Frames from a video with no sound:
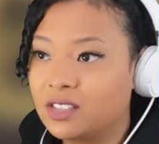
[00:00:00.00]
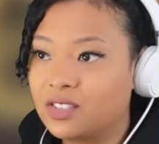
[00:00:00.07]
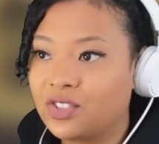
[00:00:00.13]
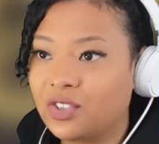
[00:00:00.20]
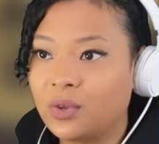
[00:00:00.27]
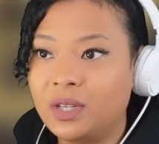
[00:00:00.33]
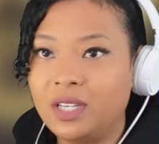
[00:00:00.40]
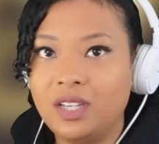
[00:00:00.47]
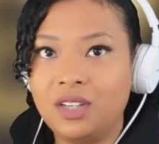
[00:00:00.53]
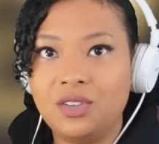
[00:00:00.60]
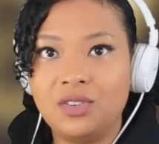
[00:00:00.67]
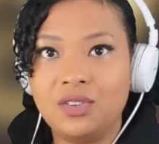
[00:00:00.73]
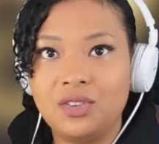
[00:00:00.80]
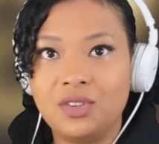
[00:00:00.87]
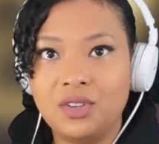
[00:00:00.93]
so he
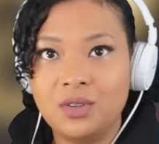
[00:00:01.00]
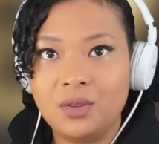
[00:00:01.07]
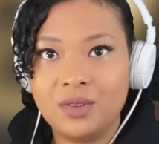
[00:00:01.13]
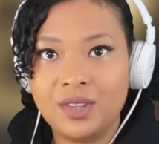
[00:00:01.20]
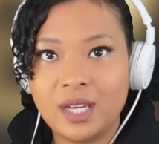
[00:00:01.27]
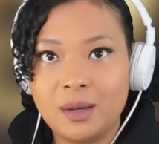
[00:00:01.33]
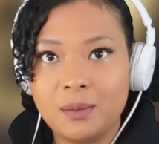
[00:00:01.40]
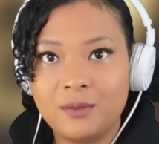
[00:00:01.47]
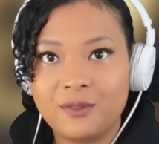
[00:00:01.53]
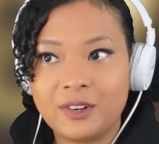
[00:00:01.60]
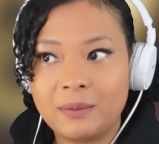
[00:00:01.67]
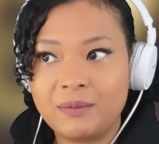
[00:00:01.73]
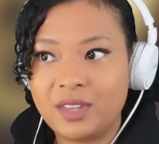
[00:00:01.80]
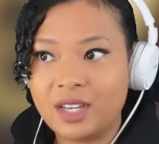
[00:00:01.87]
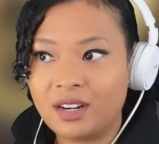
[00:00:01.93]
knew them from